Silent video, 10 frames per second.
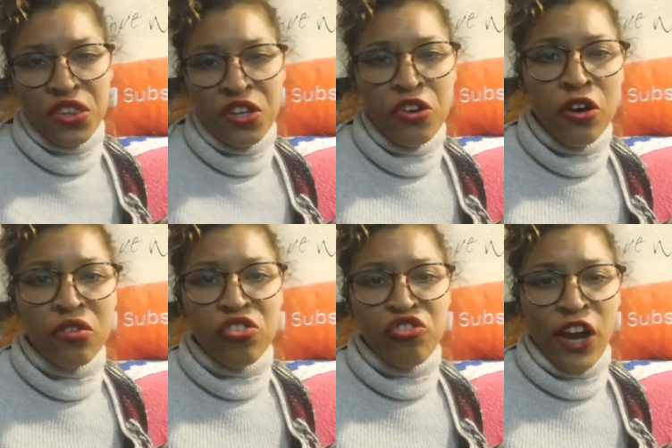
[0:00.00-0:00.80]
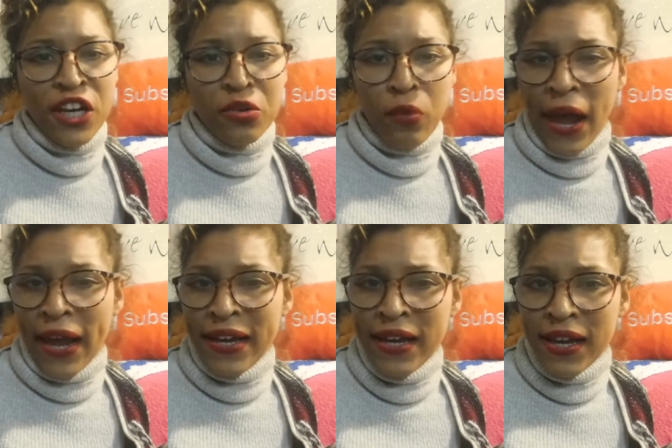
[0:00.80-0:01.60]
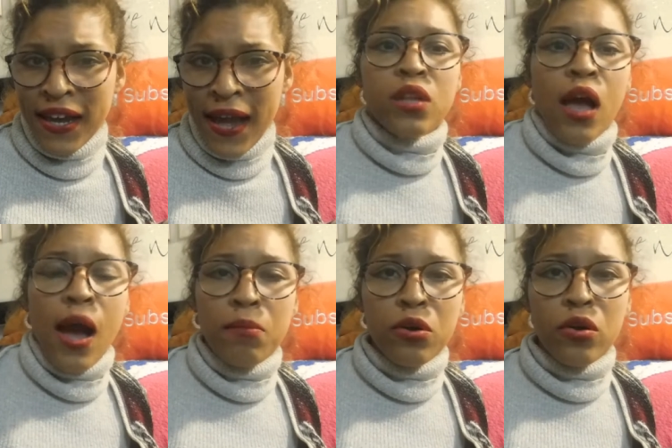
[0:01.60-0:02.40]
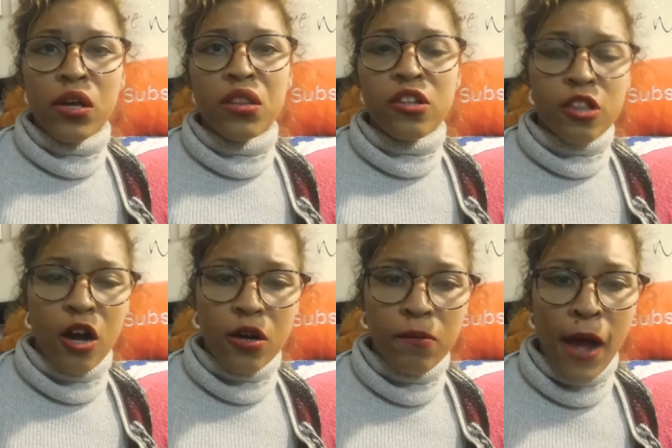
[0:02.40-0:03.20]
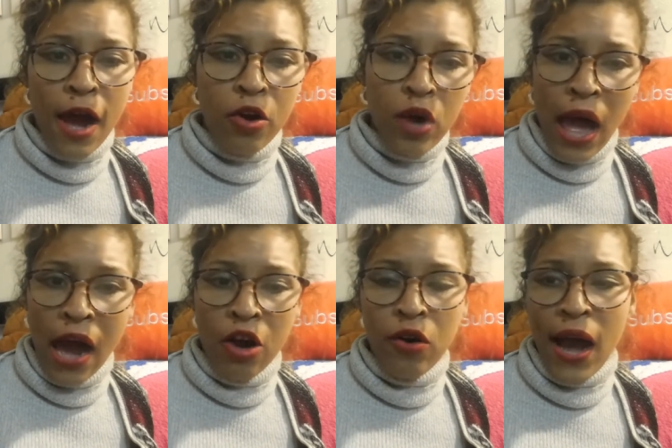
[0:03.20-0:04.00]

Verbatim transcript: you know, strayed away. I'm going to talk about how